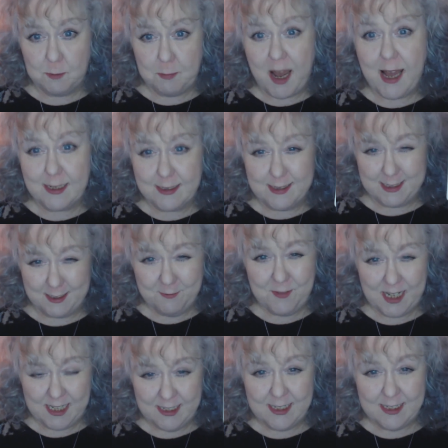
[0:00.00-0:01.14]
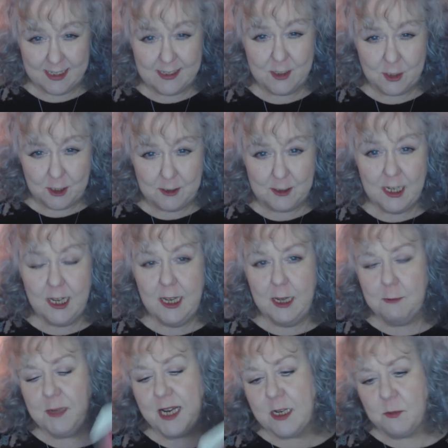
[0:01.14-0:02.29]
backs can find that this could
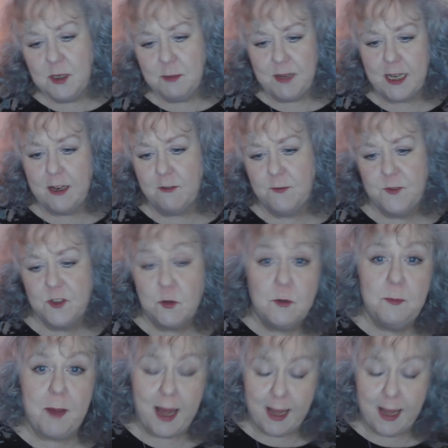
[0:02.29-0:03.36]
bring a wee bit of sore